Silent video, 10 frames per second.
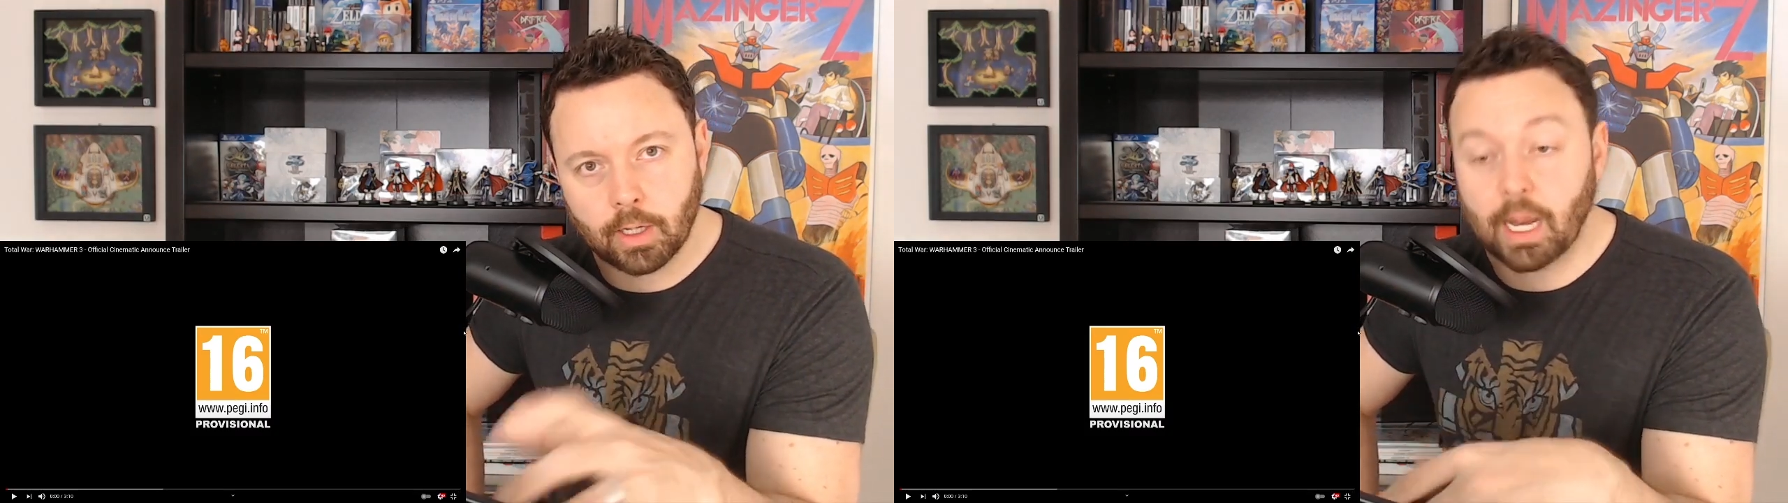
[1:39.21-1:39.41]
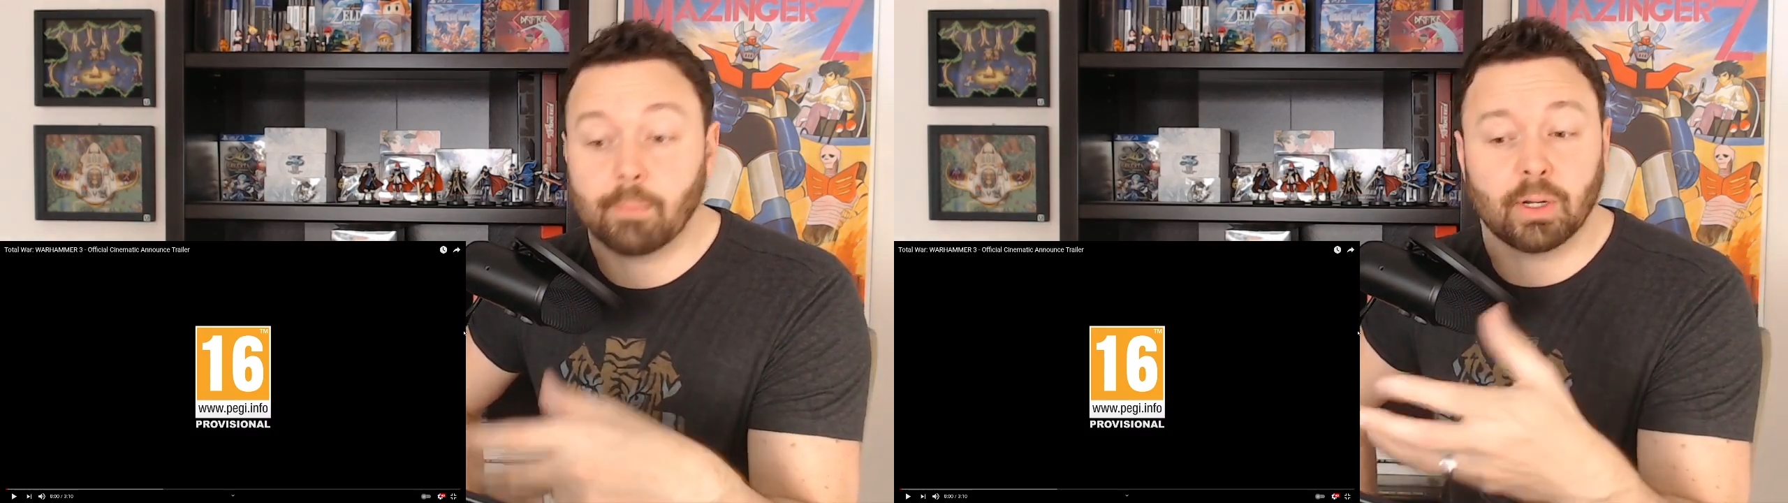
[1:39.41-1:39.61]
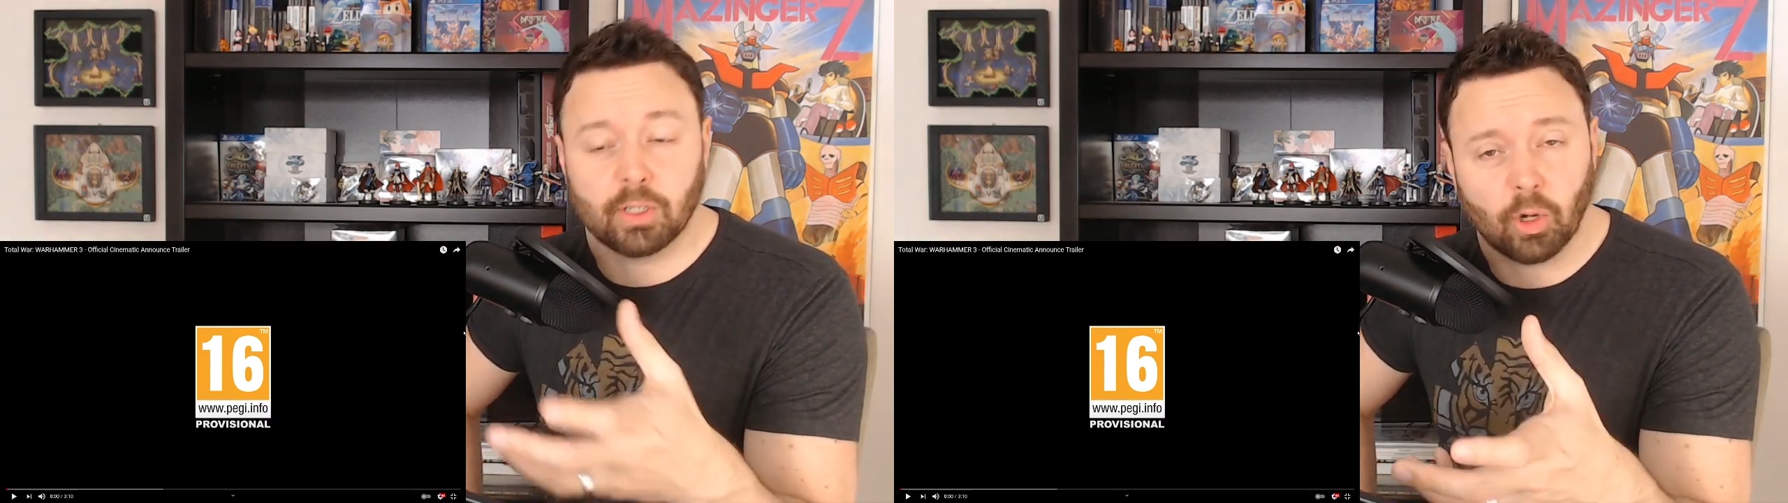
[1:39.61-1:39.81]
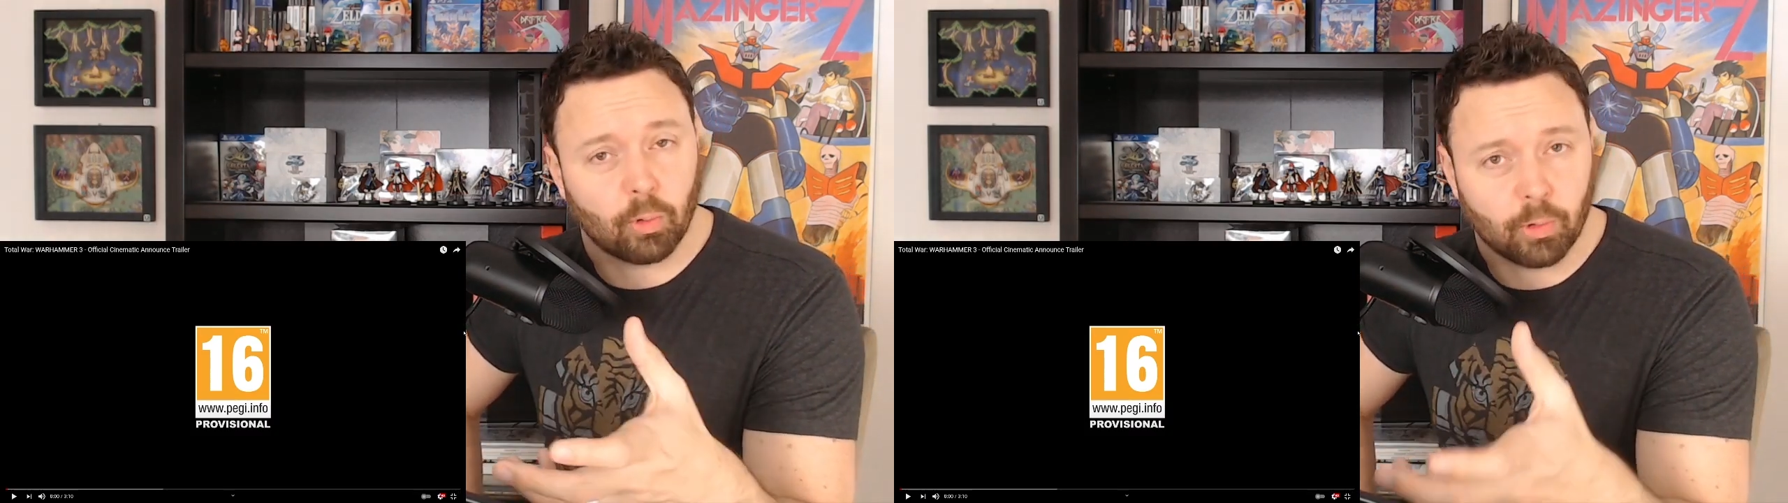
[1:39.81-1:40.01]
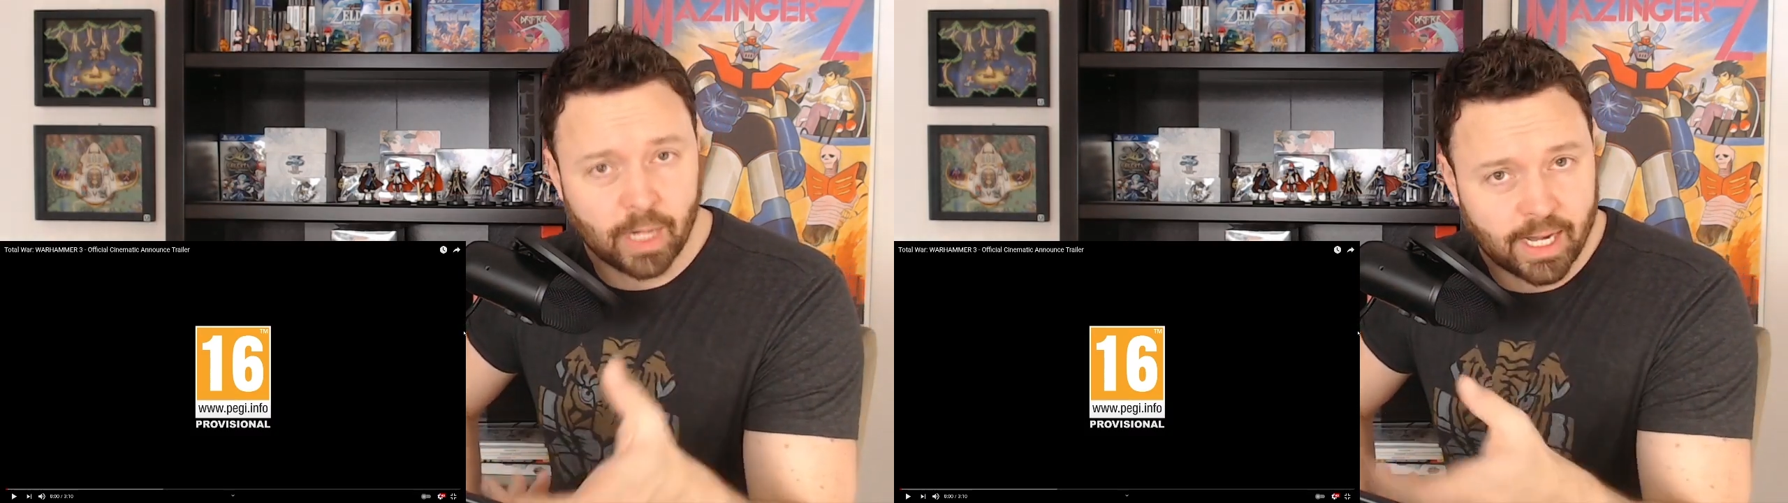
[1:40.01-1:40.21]
and I've
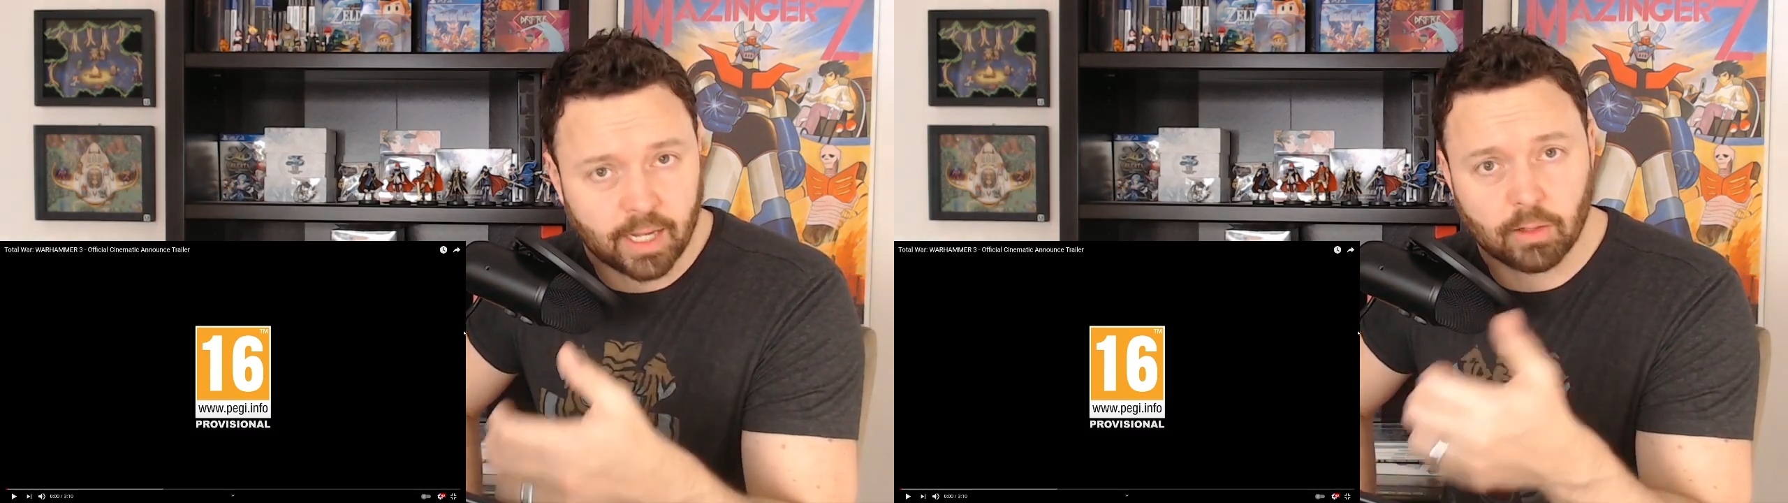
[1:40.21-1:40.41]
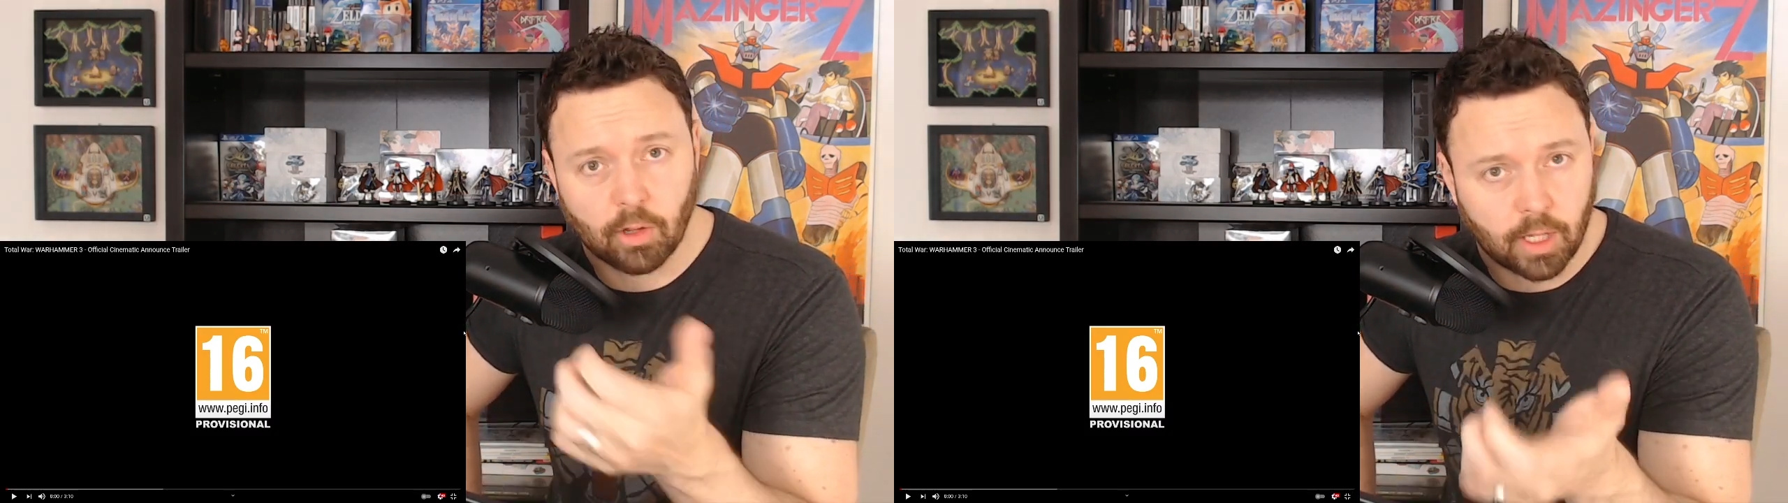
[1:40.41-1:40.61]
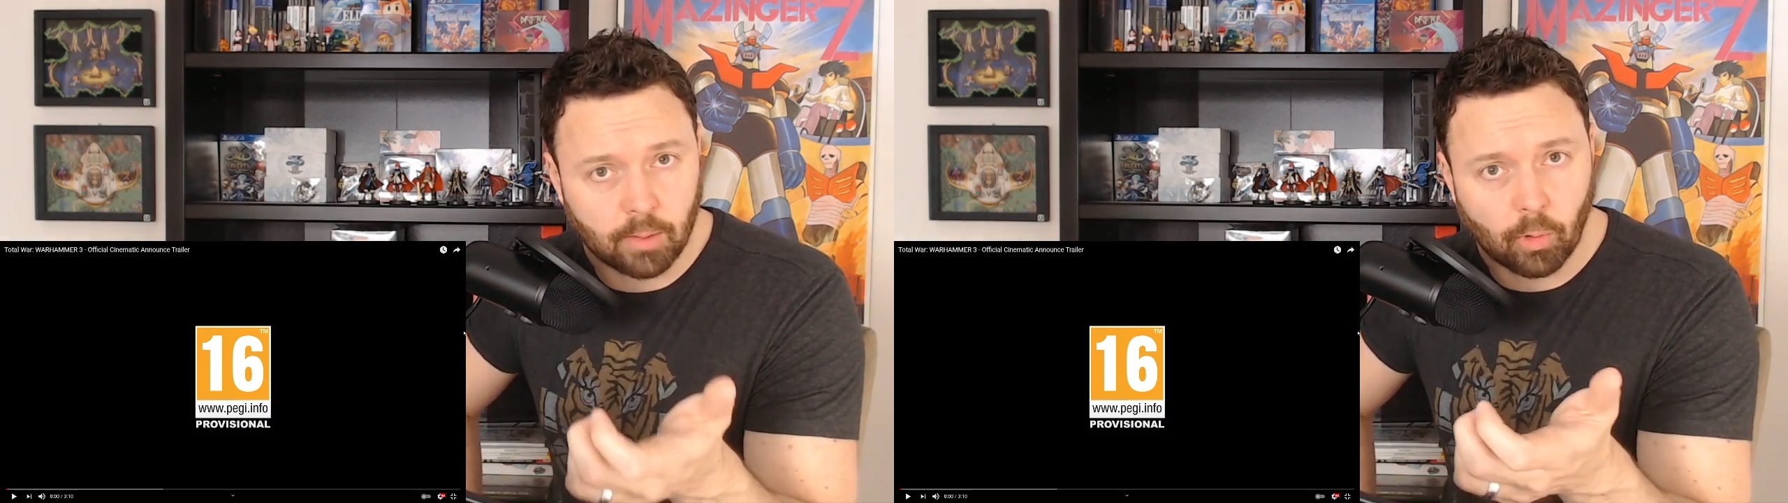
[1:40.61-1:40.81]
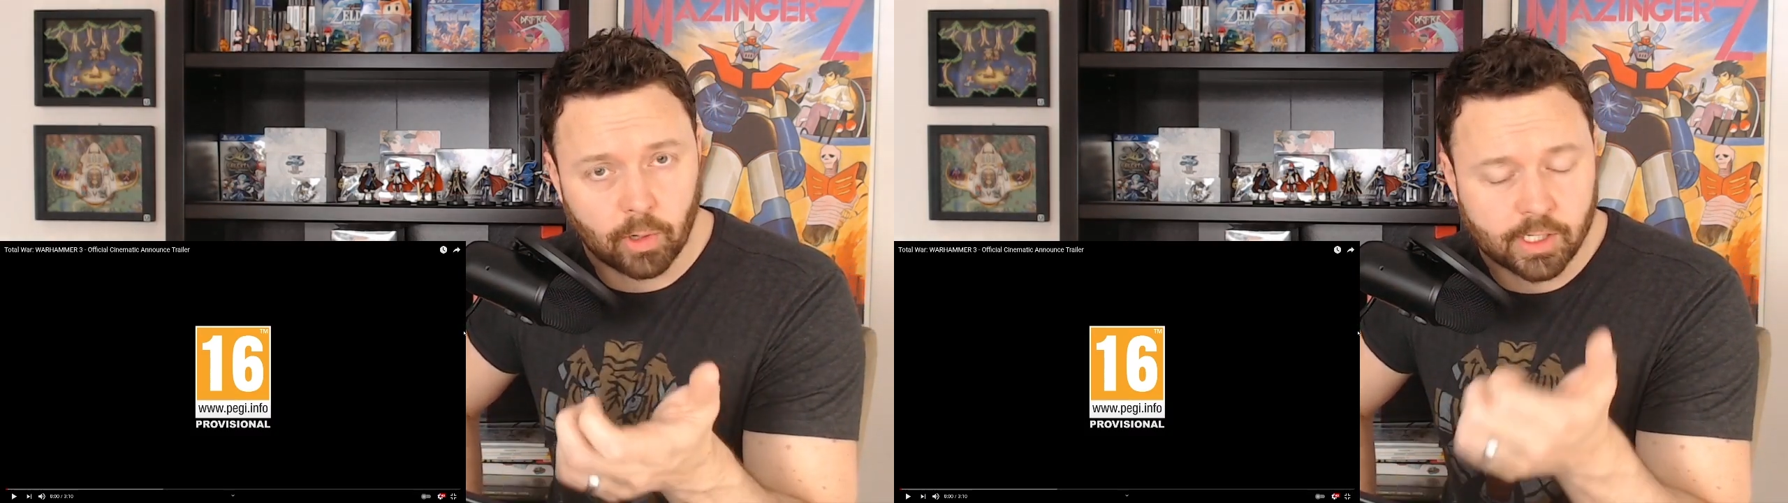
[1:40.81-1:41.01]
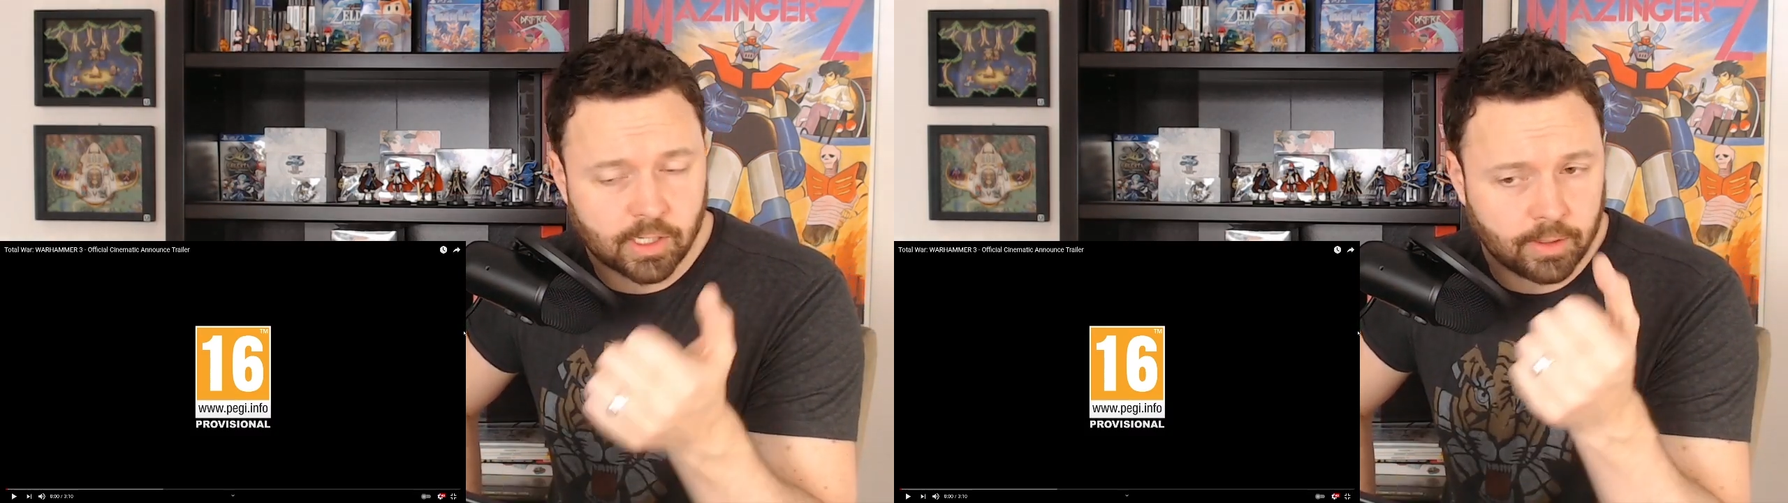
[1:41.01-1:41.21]
been, reading and looking more
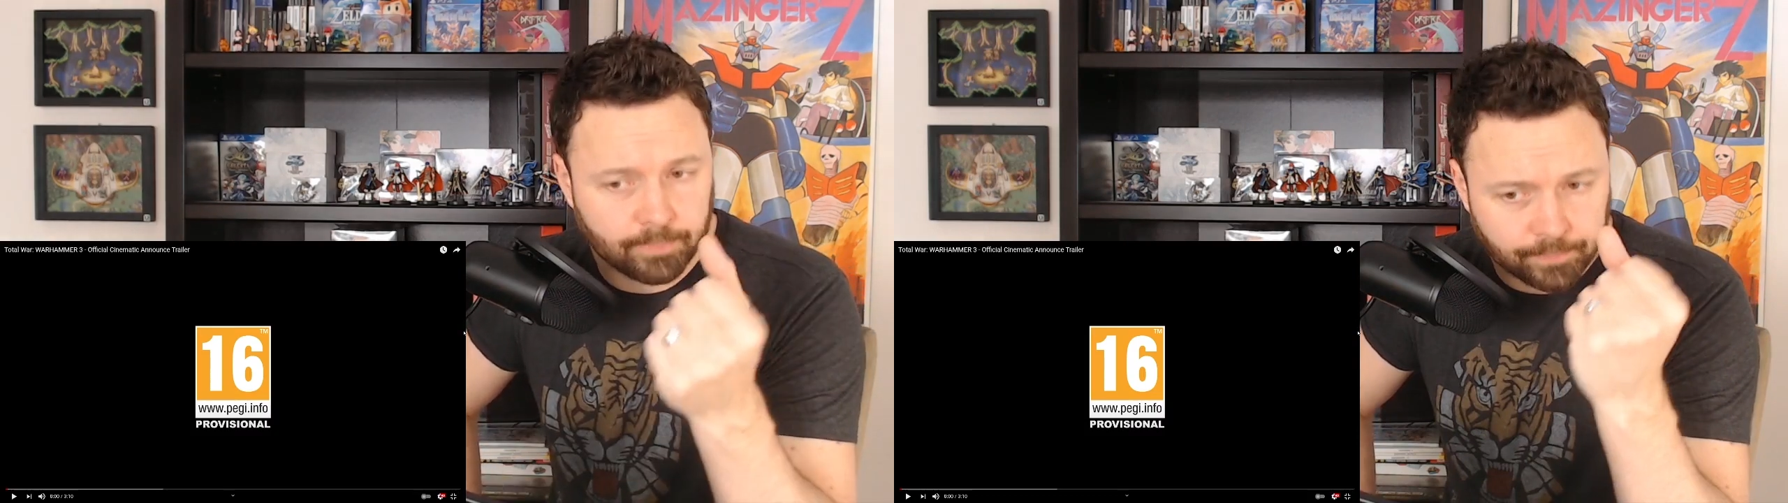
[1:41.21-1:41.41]
into them.